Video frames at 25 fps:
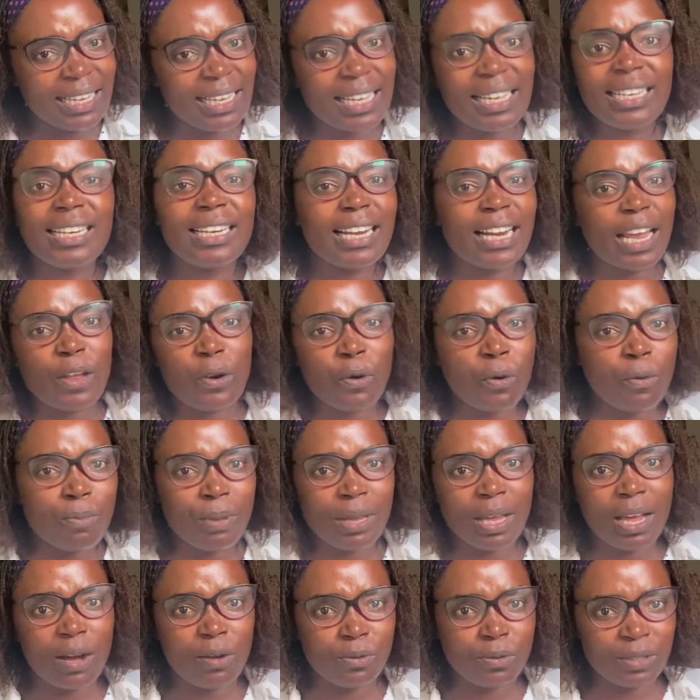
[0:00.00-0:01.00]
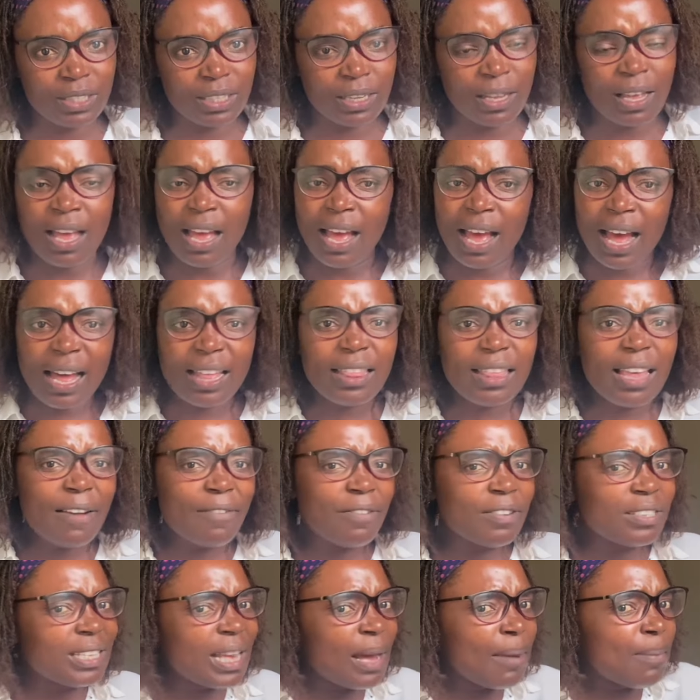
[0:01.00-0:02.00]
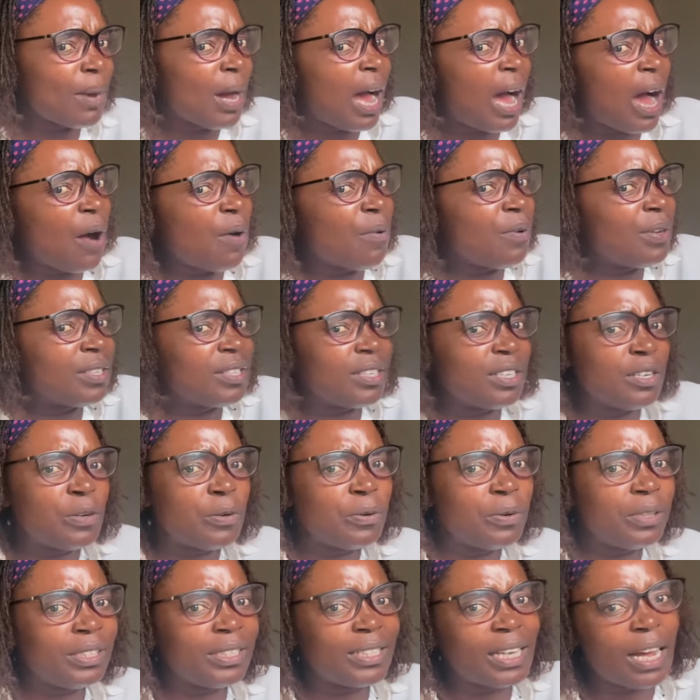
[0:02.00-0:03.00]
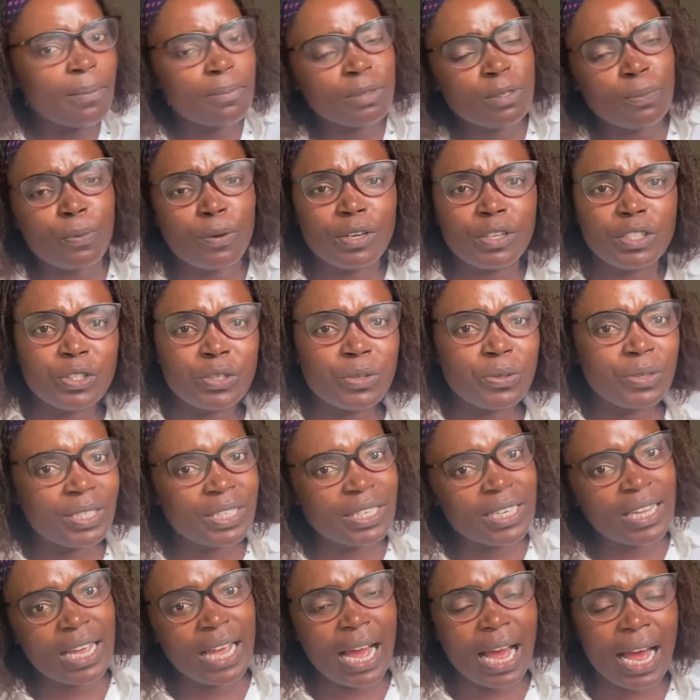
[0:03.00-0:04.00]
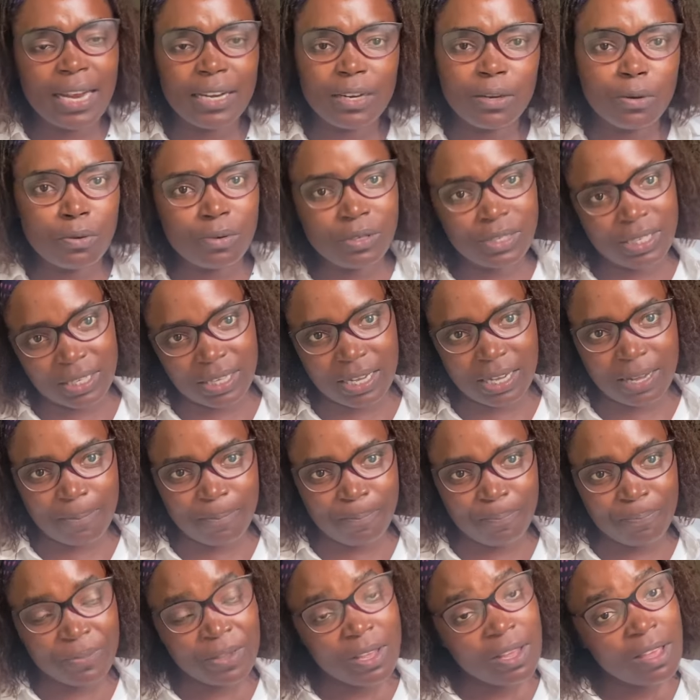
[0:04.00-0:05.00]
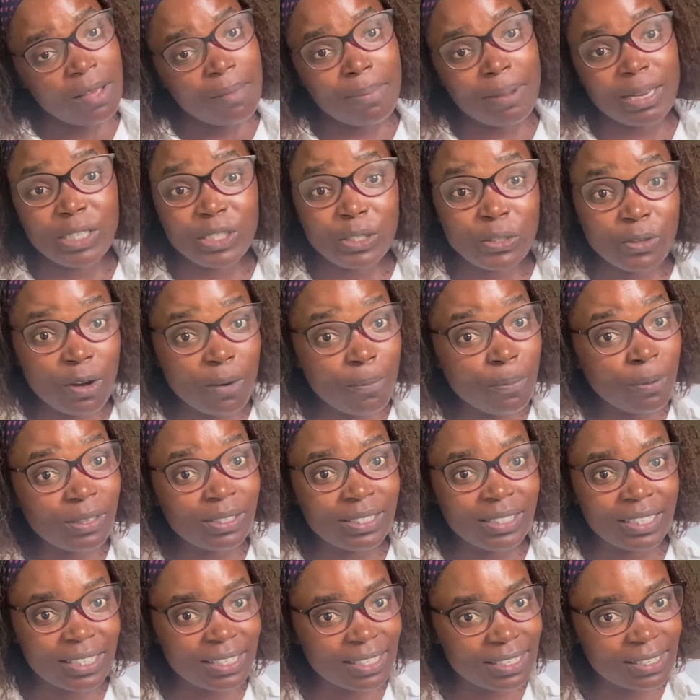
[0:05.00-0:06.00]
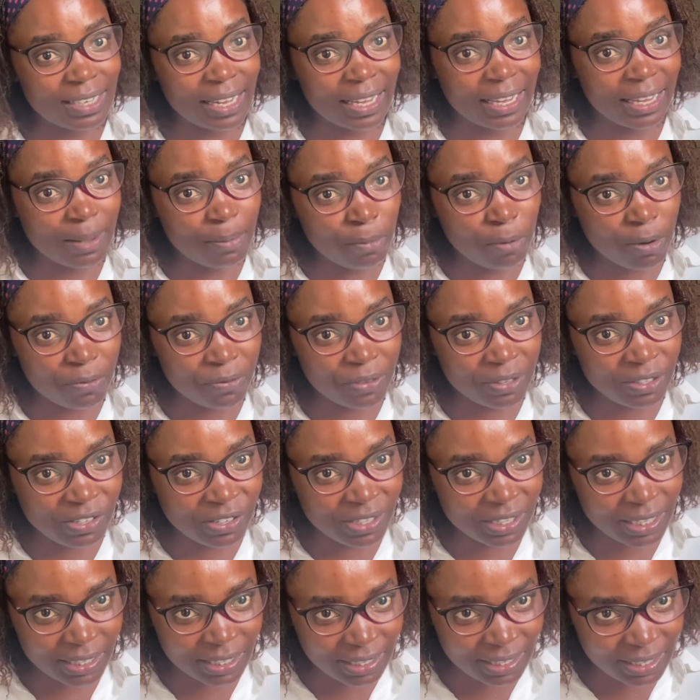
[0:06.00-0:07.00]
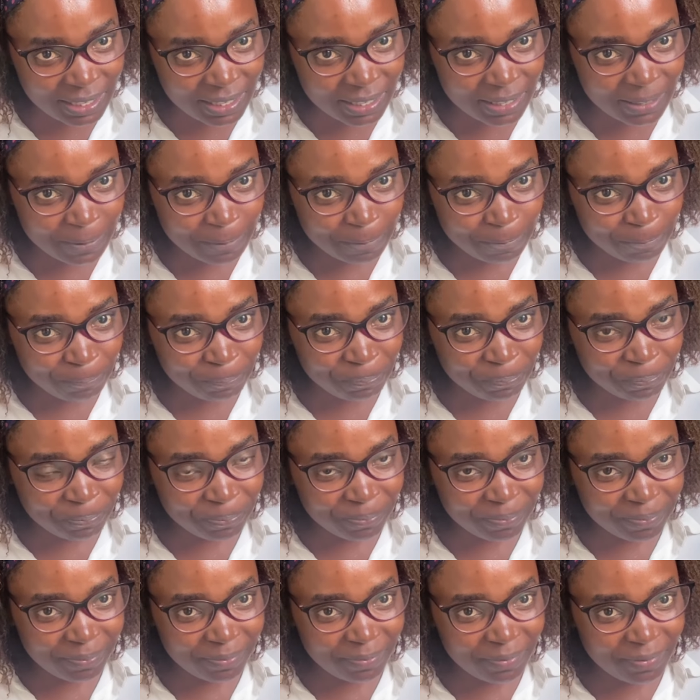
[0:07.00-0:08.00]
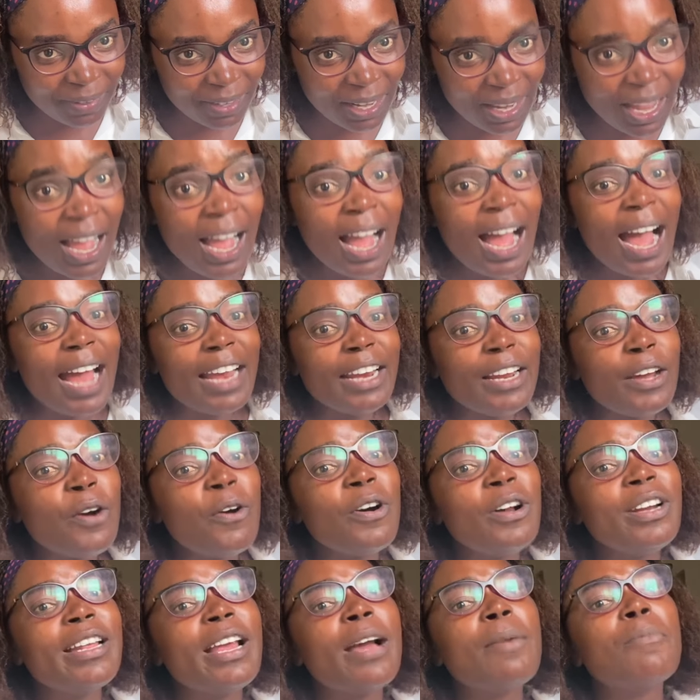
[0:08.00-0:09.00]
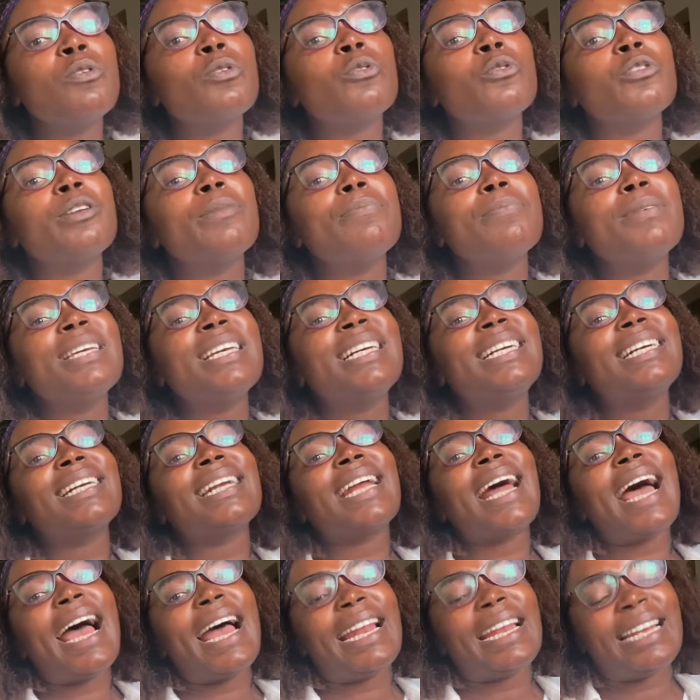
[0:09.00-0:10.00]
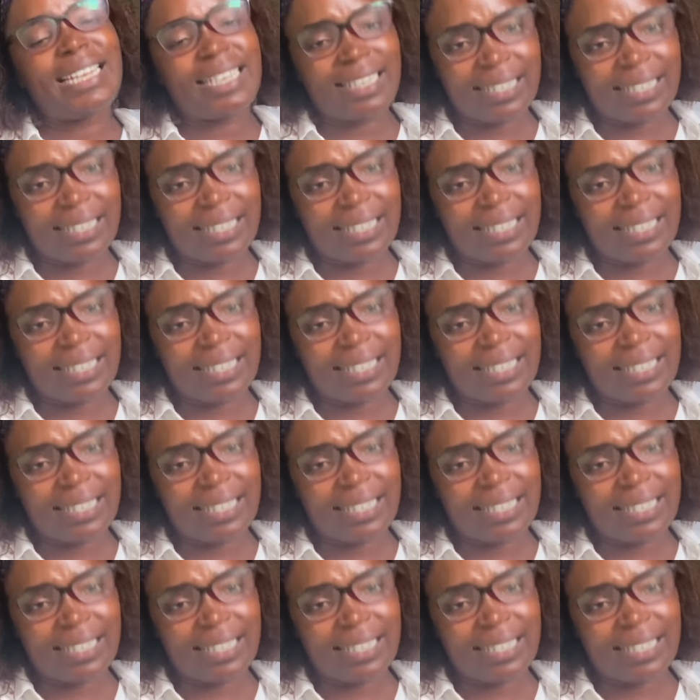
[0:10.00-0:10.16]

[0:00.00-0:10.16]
in Nairobi County. And therefore, somehow he's in good terms, both UDA and the ODM. But you know, politics is a game of interests. And the ODM could be glad